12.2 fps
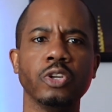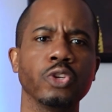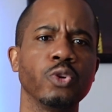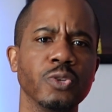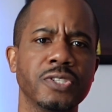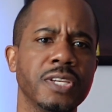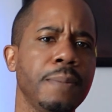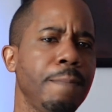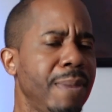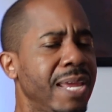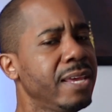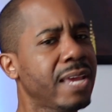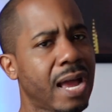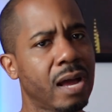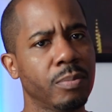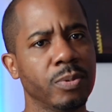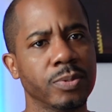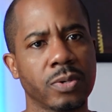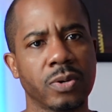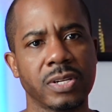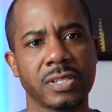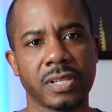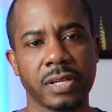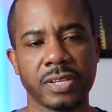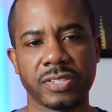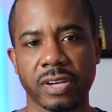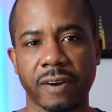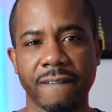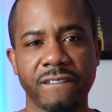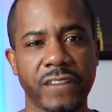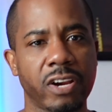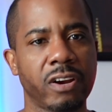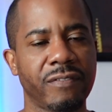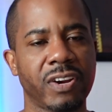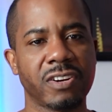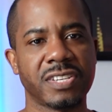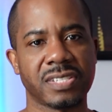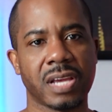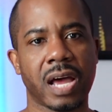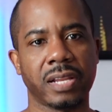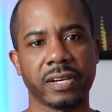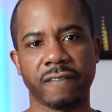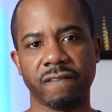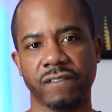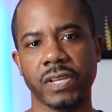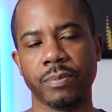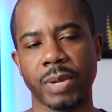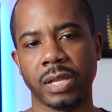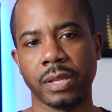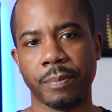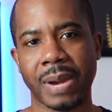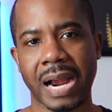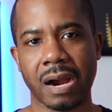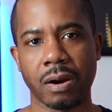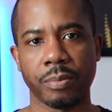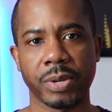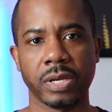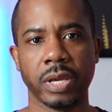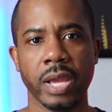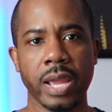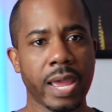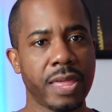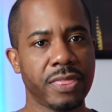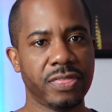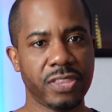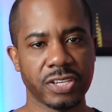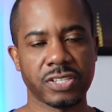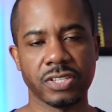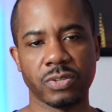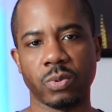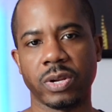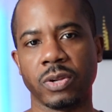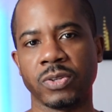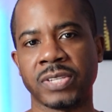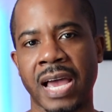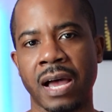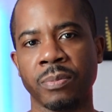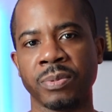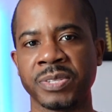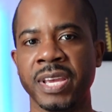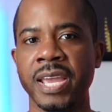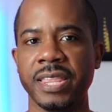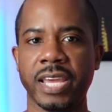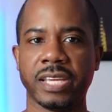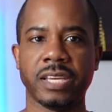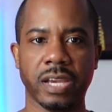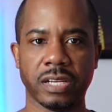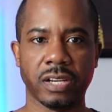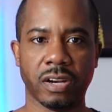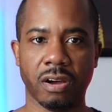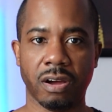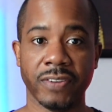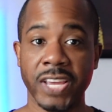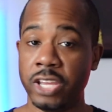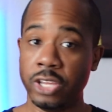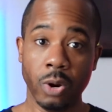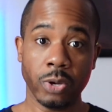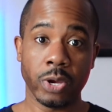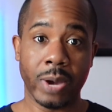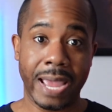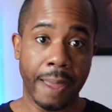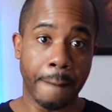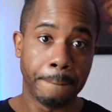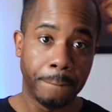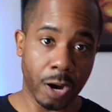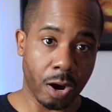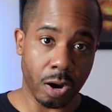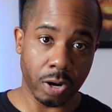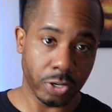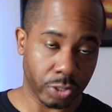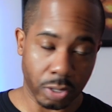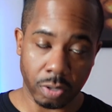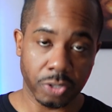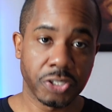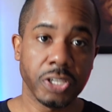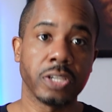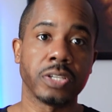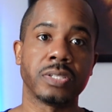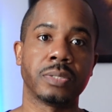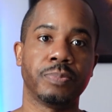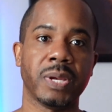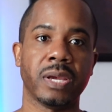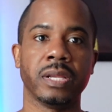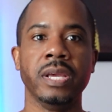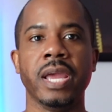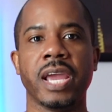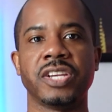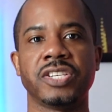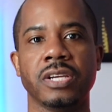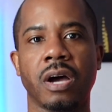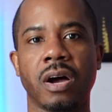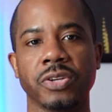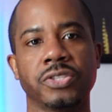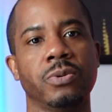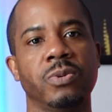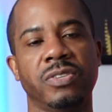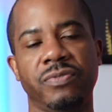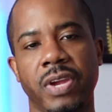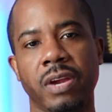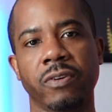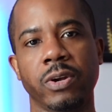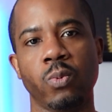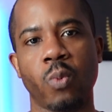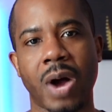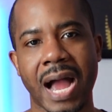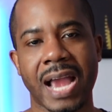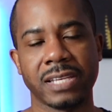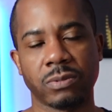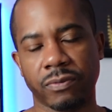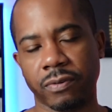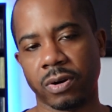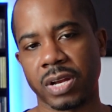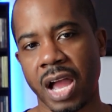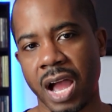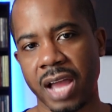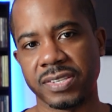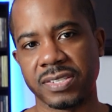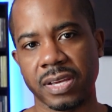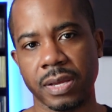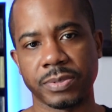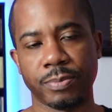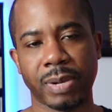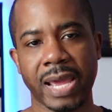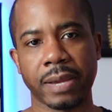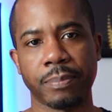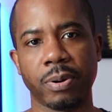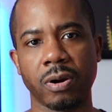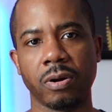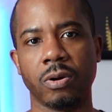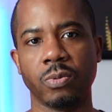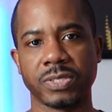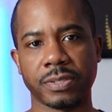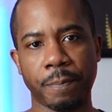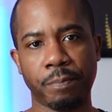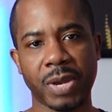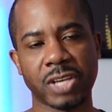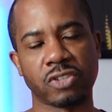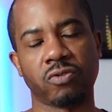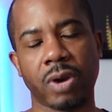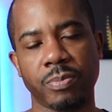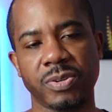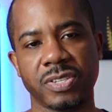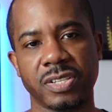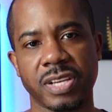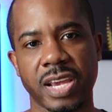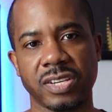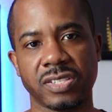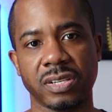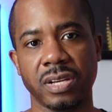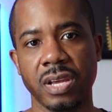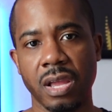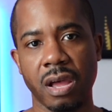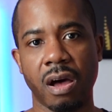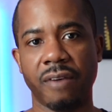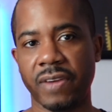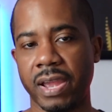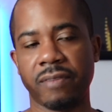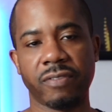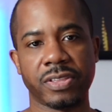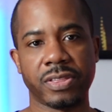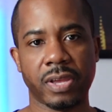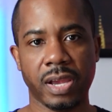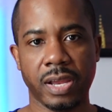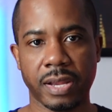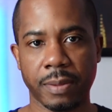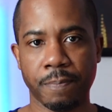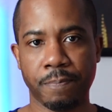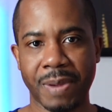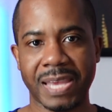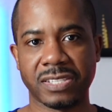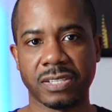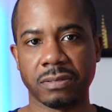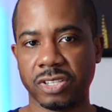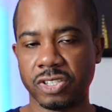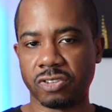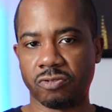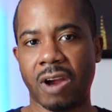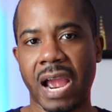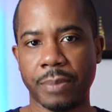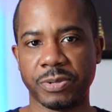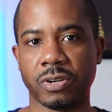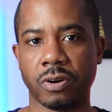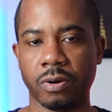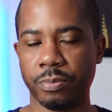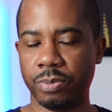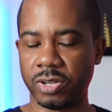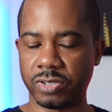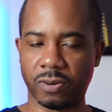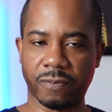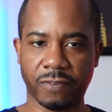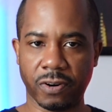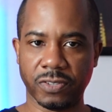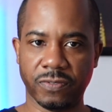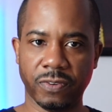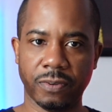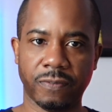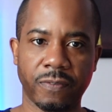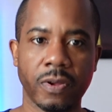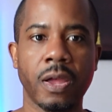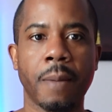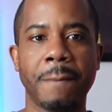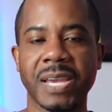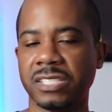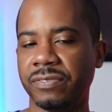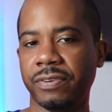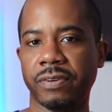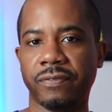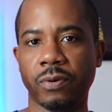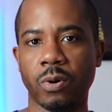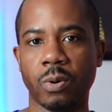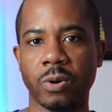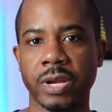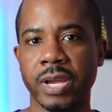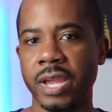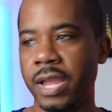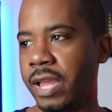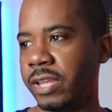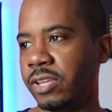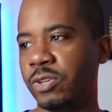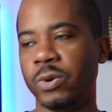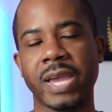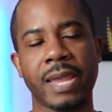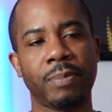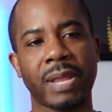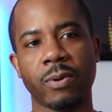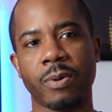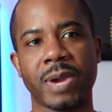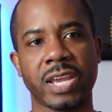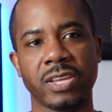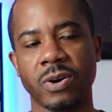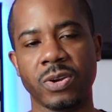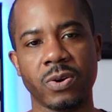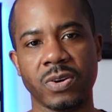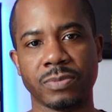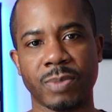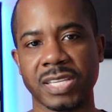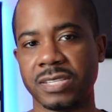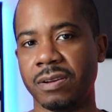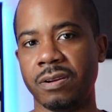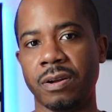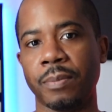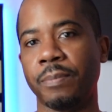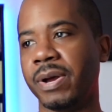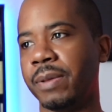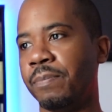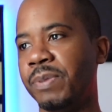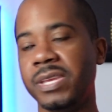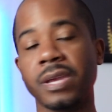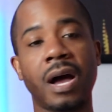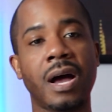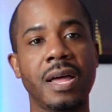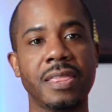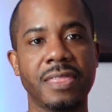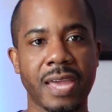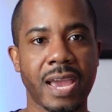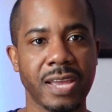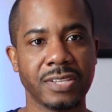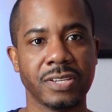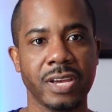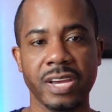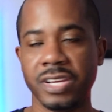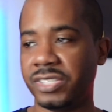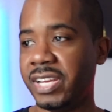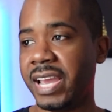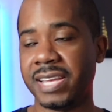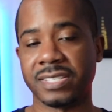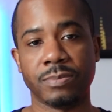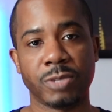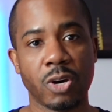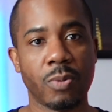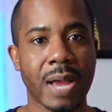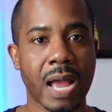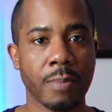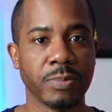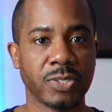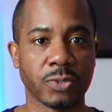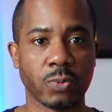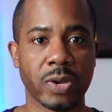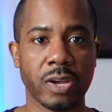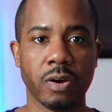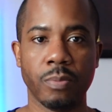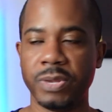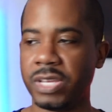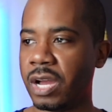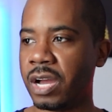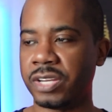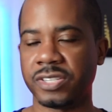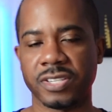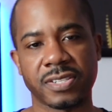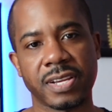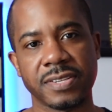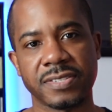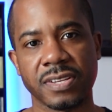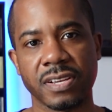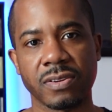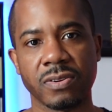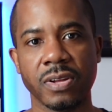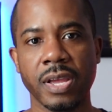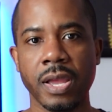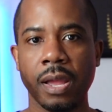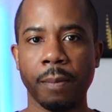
You'll see many albums on this list that are very, very solid in female empowerment. And this is one of those albums that kicked it off. Yo-Yo had bars, y'all. She could spit. And she also was very wise with her concepts. Black Pearl was the best representation of everything that best describes her, puts her best foot forward. You Can't Play With My Yo-Yo is my song, but beyond that, she had some dope albums as well, beyond just that single.